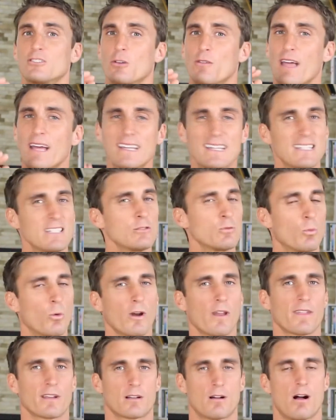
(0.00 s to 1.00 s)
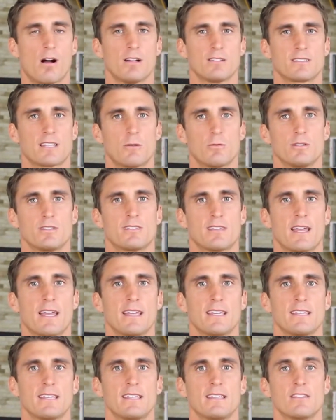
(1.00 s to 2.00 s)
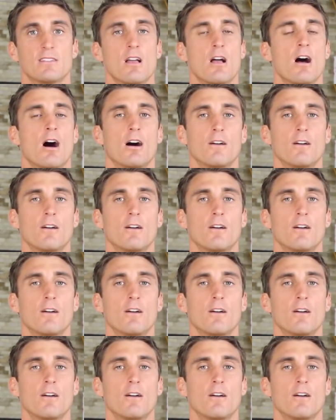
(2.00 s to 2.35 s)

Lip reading: so that is one of the cons I would say is